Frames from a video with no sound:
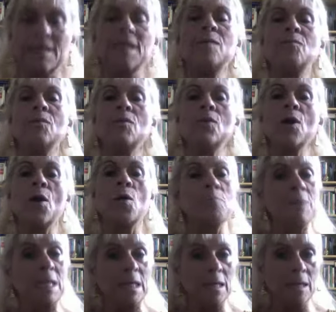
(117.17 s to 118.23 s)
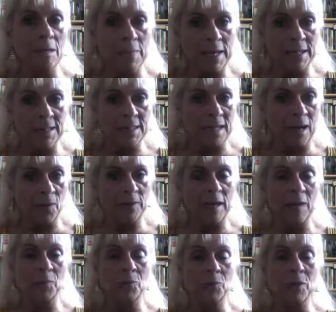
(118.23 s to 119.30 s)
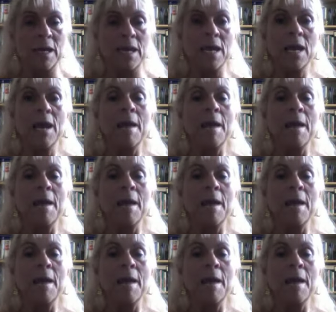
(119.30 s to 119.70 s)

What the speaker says: even though media makes it out that way,